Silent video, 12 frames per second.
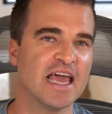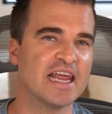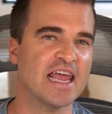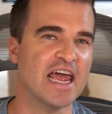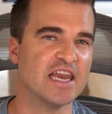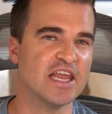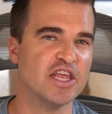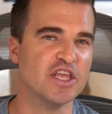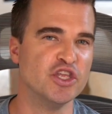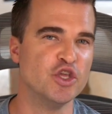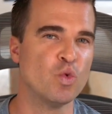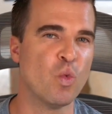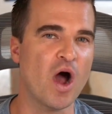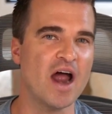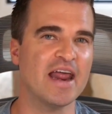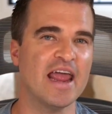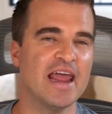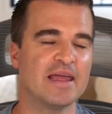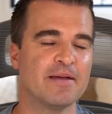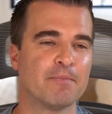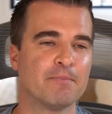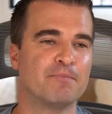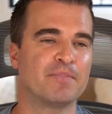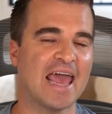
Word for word: And again, you want a